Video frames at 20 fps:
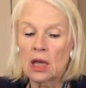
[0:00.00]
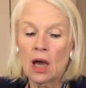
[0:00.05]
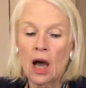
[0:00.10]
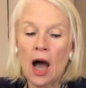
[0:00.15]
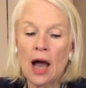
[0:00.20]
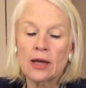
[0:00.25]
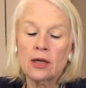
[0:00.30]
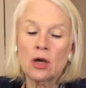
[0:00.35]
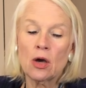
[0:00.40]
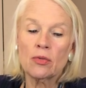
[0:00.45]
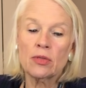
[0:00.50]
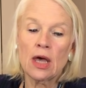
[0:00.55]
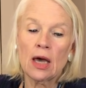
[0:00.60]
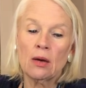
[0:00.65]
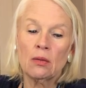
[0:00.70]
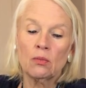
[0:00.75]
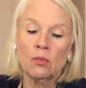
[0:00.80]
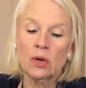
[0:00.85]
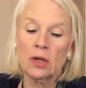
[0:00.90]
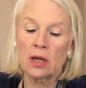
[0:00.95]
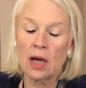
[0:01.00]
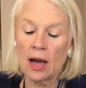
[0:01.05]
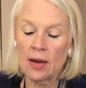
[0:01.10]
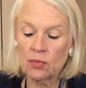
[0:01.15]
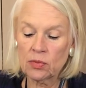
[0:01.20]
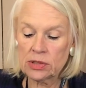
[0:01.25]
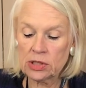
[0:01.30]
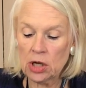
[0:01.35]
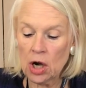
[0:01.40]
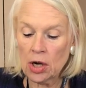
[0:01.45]
I know that when I
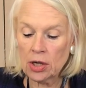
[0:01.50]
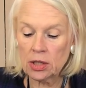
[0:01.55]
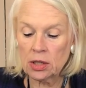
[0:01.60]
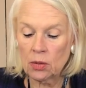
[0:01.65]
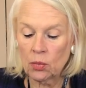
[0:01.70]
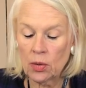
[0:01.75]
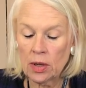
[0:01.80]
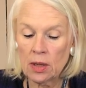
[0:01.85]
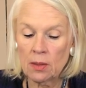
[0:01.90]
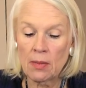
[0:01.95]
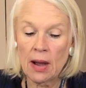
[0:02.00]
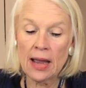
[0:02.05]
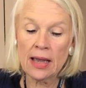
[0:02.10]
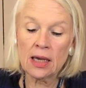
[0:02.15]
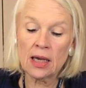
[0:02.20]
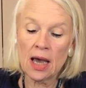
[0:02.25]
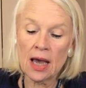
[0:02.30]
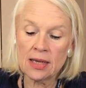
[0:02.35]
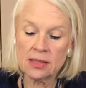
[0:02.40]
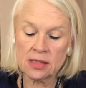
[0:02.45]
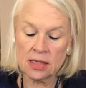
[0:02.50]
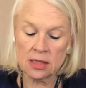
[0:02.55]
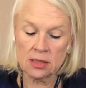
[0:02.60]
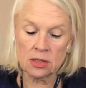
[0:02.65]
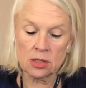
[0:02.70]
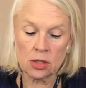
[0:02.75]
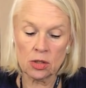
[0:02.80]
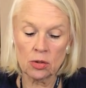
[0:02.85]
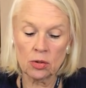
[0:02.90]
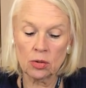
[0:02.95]
was talking to one of my
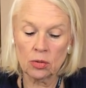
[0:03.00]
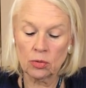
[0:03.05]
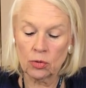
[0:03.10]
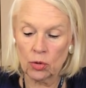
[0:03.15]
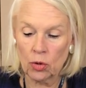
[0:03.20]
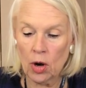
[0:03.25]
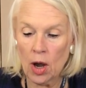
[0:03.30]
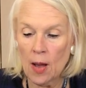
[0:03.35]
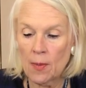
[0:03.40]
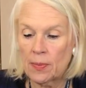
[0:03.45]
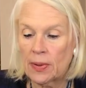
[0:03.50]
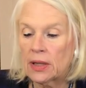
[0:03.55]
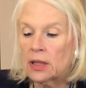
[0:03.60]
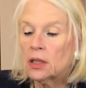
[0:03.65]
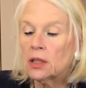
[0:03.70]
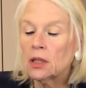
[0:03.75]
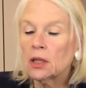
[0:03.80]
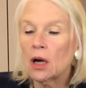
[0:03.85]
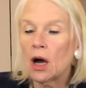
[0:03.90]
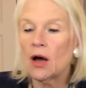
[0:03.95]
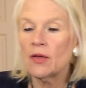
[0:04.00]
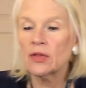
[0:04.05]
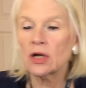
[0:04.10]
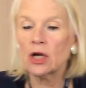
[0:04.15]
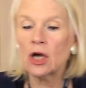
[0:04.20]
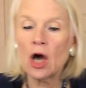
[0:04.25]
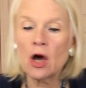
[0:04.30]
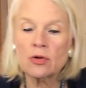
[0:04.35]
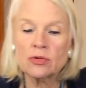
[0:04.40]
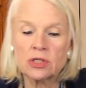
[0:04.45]
cousins who grew up on the
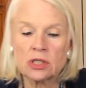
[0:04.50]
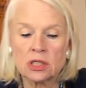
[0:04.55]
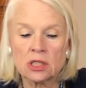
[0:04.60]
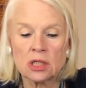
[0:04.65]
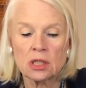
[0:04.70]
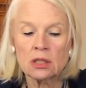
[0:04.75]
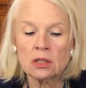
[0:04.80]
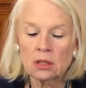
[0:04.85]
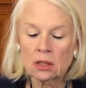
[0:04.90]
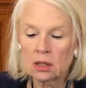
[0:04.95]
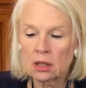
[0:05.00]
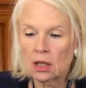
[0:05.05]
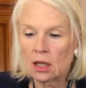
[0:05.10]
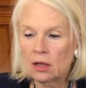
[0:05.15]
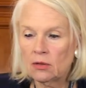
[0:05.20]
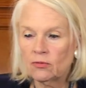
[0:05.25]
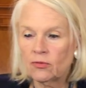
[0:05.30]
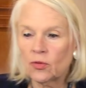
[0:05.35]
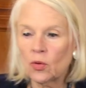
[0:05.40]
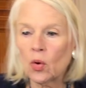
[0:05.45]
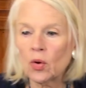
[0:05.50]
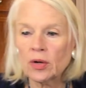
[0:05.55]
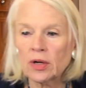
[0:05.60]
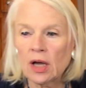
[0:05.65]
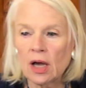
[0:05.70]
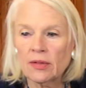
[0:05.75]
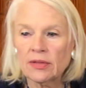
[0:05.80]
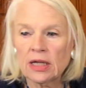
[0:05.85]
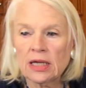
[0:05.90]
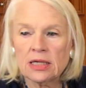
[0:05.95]
coast in Florida,
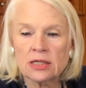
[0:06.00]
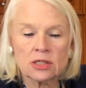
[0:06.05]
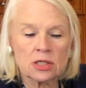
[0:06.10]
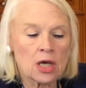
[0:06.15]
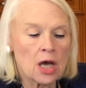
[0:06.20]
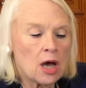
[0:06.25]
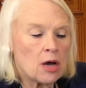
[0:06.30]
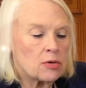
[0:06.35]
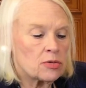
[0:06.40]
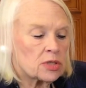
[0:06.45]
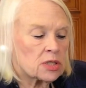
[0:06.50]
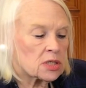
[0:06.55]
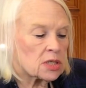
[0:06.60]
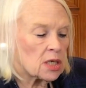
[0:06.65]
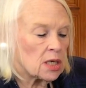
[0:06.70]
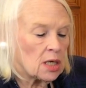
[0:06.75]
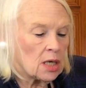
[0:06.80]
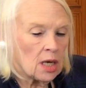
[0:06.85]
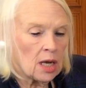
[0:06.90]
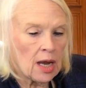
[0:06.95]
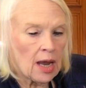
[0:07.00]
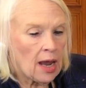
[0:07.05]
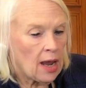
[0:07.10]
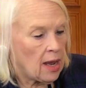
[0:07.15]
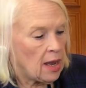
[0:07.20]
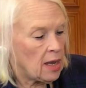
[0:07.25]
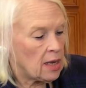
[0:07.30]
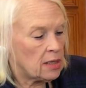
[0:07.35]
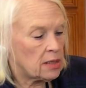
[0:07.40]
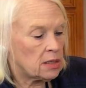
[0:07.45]
on the East Coast,
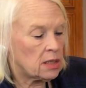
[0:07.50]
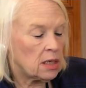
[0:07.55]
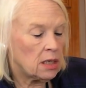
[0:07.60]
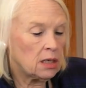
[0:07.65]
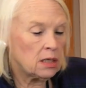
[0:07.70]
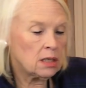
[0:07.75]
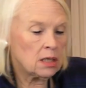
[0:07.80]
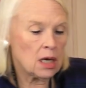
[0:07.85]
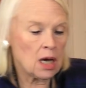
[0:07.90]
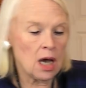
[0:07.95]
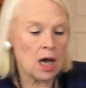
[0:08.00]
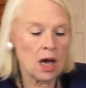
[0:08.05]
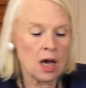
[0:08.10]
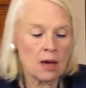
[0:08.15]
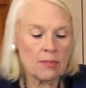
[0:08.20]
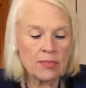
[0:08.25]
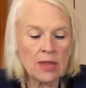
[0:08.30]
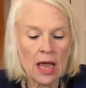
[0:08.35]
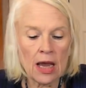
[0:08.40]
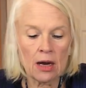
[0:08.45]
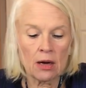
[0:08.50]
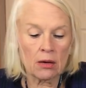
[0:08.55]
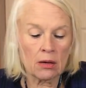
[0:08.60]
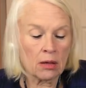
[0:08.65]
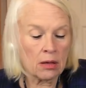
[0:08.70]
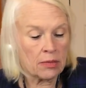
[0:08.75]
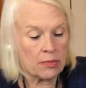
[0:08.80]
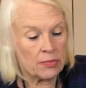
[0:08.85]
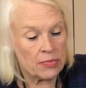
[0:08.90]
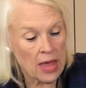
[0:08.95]
and
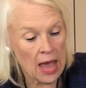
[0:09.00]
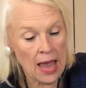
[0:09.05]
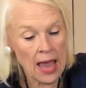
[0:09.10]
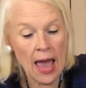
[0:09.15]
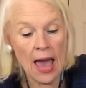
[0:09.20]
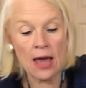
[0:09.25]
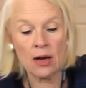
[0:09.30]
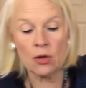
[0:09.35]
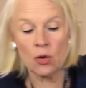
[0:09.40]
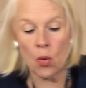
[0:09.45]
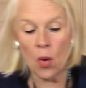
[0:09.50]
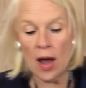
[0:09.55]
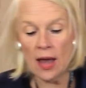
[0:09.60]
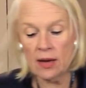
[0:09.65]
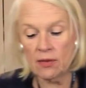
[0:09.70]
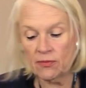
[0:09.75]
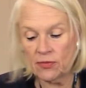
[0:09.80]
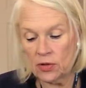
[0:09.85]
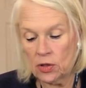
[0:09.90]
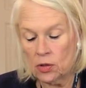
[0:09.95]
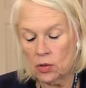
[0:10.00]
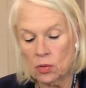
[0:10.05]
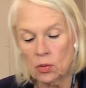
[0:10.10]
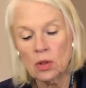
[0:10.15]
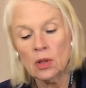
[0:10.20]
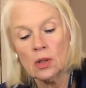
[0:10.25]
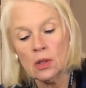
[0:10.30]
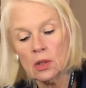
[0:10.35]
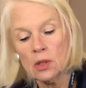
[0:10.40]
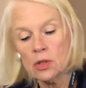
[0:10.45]
they had quite a few
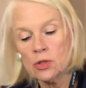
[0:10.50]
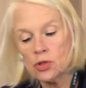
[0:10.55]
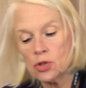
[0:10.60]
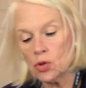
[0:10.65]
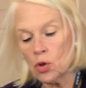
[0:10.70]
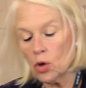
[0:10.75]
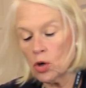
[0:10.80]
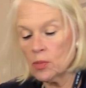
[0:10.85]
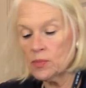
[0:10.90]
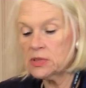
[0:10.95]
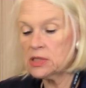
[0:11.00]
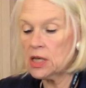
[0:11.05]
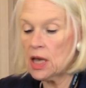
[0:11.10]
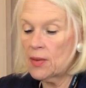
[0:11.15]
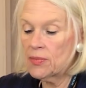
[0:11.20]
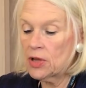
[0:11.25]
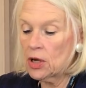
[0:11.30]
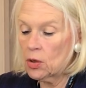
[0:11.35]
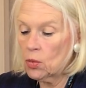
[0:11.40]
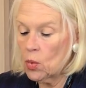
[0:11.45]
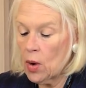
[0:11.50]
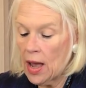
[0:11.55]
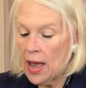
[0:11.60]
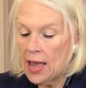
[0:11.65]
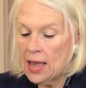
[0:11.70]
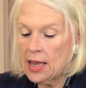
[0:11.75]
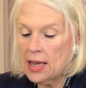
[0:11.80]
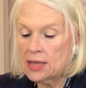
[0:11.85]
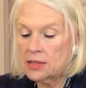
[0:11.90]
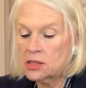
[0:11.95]
storms come their
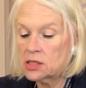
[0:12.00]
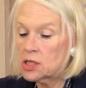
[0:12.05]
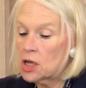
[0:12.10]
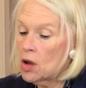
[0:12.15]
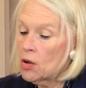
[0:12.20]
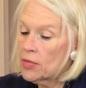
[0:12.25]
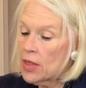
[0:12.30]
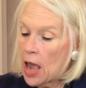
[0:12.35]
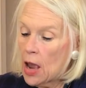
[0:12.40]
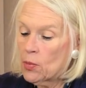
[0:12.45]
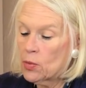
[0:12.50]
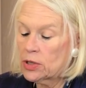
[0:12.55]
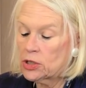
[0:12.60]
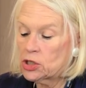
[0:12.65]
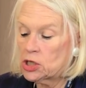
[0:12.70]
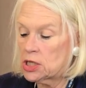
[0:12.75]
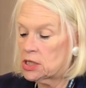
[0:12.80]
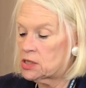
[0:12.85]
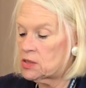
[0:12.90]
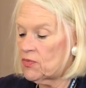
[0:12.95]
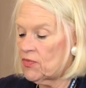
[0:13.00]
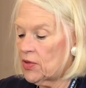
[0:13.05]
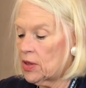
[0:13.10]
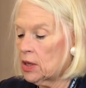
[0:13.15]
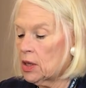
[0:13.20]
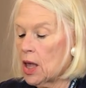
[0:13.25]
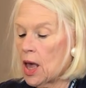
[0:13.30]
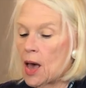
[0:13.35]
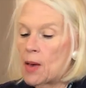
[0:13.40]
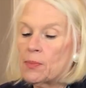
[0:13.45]
way, and so they would just
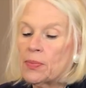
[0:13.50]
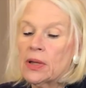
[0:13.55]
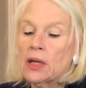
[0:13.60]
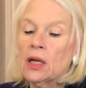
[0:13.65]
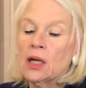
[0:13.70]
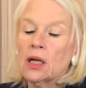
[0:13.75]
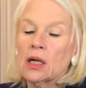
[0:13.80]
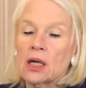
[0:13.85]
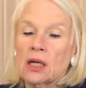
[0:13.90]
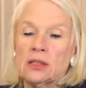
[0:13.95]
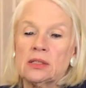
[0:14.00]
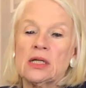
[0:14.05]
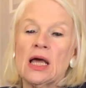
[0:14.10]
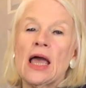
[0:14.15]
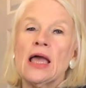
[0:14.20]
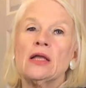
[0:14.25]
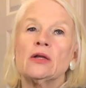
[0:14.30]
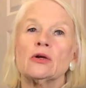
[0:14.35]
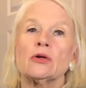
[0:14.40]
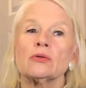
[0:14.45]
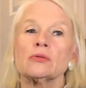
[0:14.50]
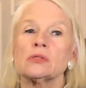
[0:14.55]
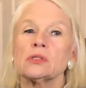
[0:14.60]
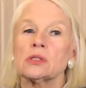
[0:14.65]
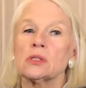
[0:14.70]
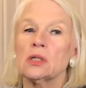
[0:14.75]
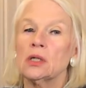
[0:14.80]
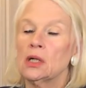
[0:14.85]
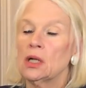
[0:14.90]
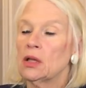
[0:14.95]
fill up
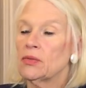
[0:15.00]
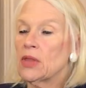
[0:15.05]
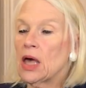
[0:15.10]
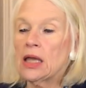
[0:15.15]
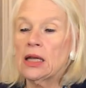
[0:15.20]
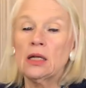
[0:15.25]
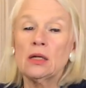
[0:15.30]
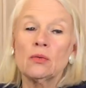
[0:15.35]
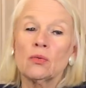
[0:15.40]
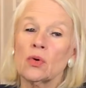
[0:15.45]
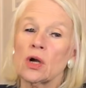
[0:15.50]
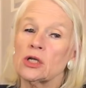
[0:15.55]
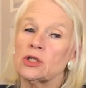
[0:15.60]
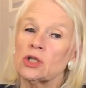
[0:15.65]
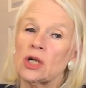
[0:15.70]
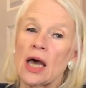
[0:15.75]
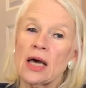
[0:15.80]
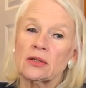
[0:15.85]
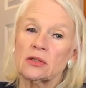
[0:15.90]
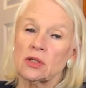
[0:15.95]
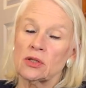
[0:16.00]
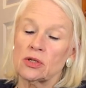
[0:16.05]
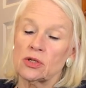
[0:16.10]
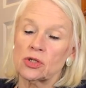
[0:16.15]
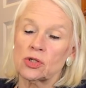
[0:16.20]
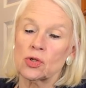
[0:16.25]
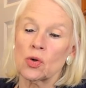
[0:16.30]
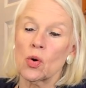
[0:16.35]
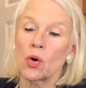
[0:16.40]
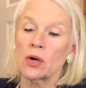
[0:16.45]
containers. They didn't rush out to the
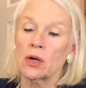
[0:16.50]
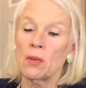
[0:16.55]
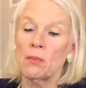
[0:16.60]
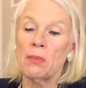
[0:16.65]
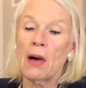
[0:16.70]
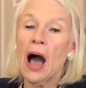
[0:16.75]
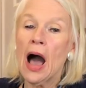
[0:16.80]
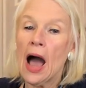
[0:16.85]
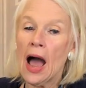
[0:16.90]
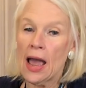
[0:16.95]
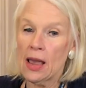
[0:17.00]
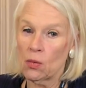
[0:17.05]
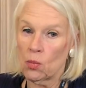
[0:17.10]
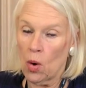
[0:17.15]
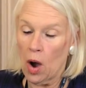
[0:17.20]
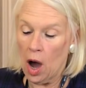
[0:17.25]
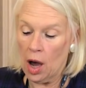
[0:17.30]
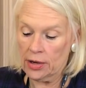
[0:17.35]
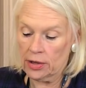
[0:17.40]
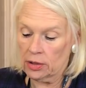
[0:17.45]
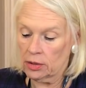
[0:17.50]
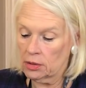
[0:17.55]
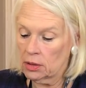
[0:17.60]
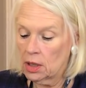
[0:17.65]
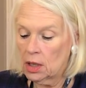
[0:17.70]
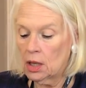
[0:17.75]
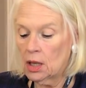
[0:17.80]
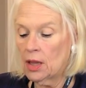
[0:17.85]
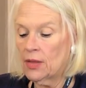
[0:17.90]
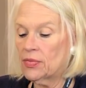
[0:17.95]
store to buy water.
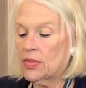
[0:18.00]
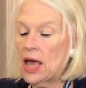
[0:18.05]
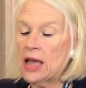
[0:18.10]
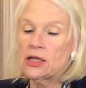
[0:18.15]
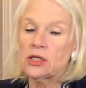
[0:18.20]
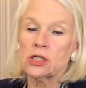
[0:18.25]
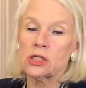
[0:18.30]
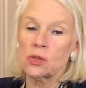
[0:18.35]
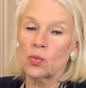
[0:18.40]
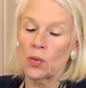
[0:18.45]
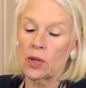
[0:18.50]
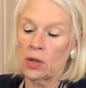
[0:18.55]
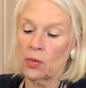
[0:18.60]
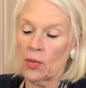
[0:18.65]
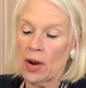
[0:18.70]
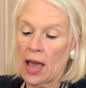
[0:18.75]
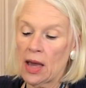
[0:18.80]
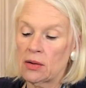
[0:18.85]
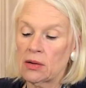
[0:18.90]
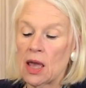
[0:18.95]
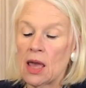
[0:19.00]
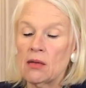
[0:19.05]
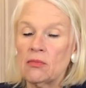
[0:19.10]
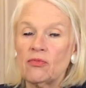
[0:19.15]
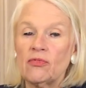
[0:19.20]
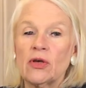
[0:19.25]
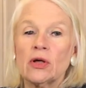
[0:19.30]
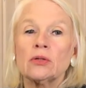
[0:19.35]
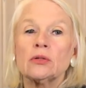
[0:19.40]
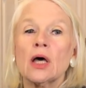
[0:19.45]
They just went around and
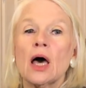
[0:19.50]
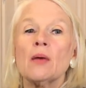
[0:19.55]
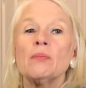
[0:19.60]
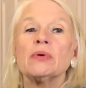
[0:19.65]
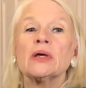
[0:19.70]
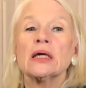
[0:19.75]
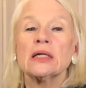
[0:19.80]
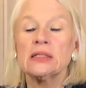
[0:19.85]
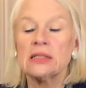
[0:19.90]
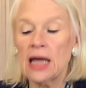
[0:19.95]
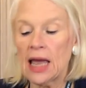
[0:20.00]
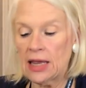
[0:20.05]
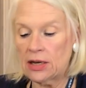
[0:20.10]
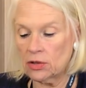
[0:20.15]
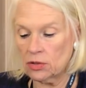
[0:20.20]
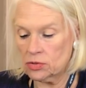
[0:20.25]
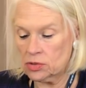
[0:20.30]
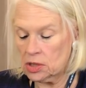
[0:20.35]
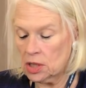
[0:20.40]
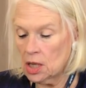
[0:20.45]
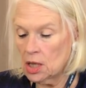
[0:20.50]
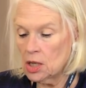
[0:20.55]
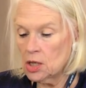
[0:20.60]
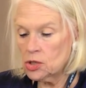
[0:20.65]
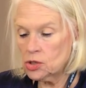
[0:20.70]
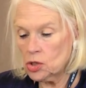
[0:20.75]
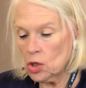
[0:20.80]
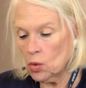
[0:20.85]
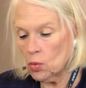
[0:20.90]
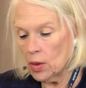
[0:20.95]
filled up containers.
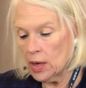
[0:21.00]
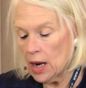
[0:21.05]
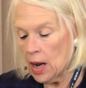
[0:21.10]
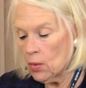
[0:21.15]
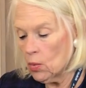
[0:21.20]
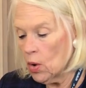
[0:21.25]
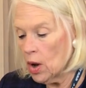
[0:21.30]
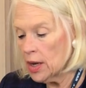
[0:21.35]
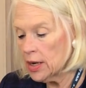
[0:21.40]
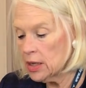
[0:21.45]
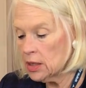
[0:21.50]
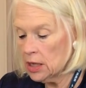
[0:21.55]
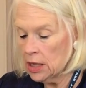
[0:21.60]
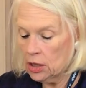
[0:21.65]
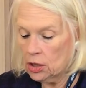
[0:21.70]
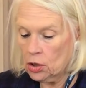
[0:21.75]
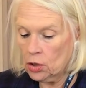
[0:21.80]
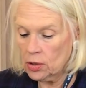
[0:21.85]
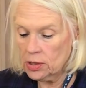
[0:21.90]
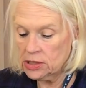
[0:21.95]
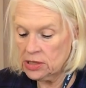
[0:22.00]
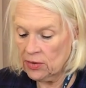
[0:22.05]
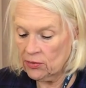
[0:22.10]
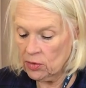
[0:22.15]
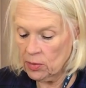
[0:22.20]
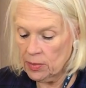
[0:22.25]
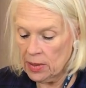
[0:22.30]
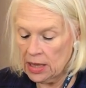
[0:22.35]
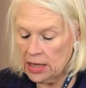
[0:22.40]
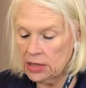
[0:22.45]
So what I want to encourage
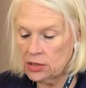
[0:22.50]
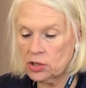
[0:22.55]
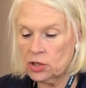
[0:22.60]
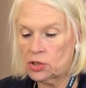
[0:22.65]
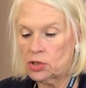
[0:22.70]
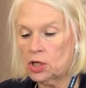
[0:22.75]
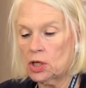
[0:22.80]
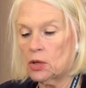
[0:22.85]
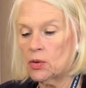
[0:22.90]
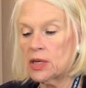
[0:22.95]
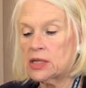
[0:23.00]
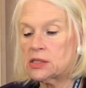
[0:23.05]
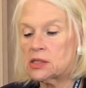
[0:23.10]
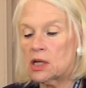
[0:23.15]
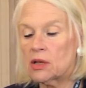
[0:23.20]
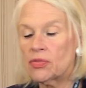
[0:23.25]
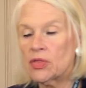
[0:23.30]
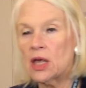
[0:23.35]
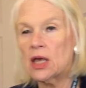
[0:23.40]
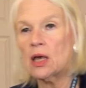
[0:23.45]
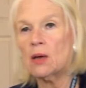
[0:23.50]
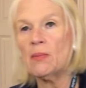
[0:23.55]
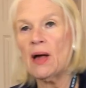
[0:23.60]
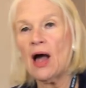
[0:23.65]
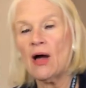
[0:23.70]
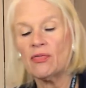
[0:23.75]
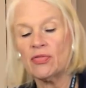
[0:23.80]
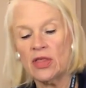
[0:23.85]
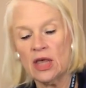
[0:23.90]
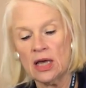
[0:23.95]
everybody to do is to think
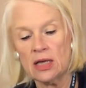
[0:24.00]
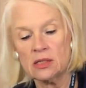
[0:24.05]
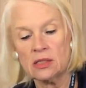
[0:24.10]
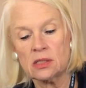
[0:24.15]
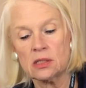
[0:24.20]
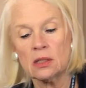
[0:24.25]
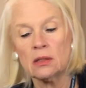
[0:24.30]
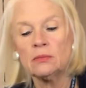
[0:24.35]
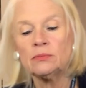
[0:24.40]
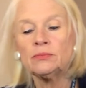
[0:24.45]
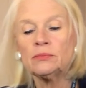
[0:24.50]
about this.